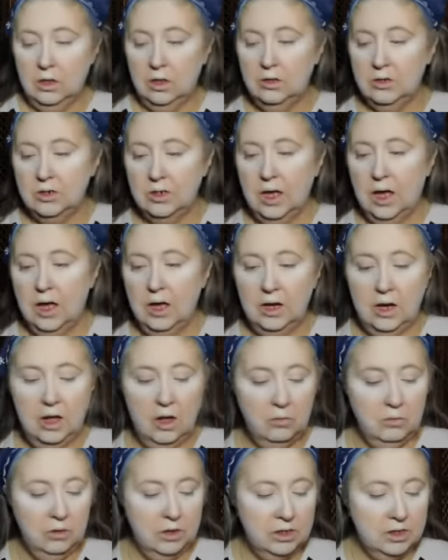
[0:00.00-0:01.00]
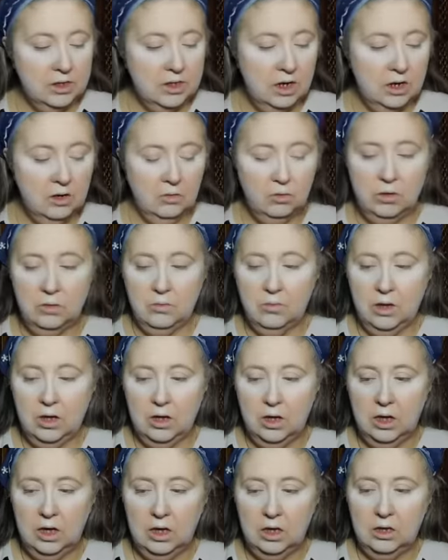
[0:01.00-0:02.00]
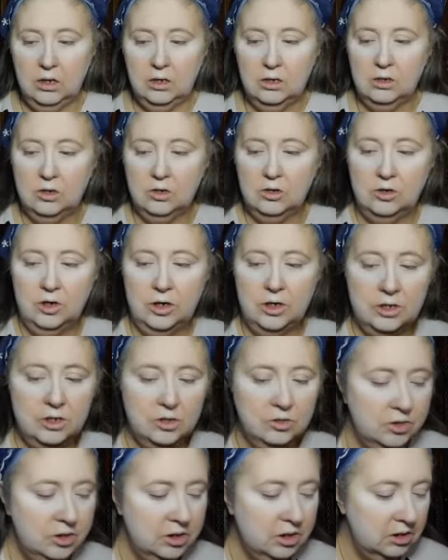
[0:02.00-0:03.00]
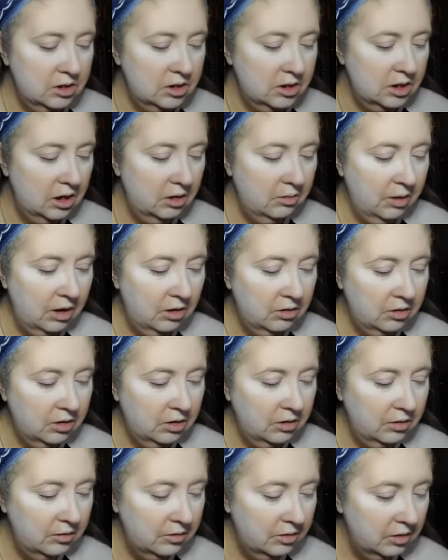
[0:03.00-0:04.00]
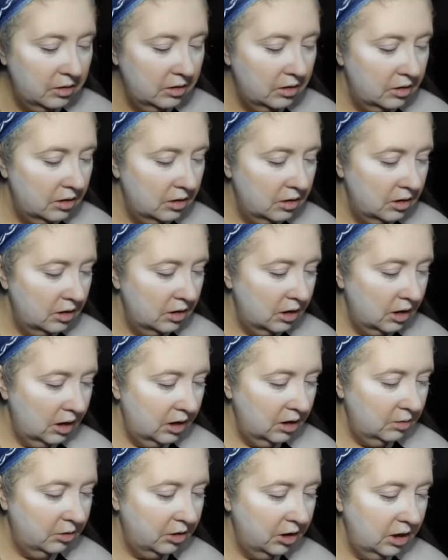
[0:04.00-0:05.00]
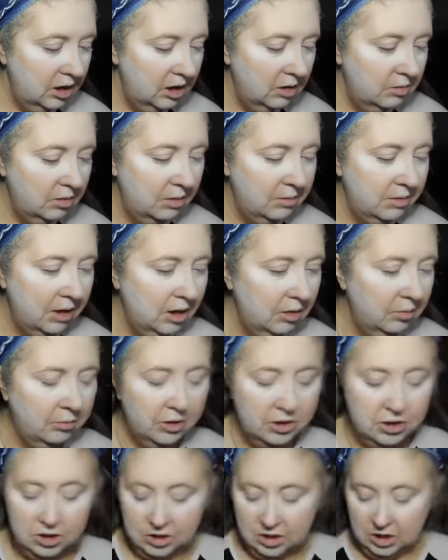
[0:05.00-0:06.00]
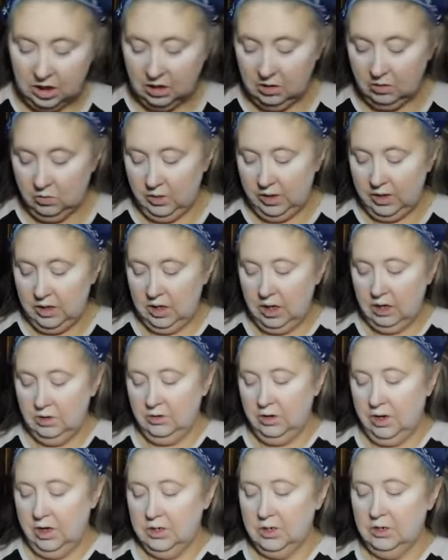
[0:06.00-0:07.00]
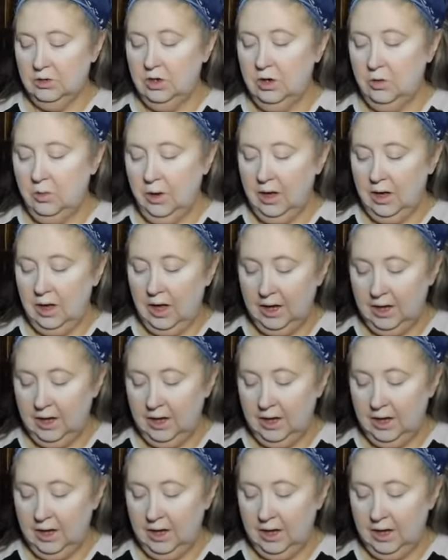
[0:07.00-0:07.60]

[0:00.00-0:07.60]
There's that. Now I'm going to set it with my translucent setting powder. I didn't put any of my makeup brushes away the other day, so you know what?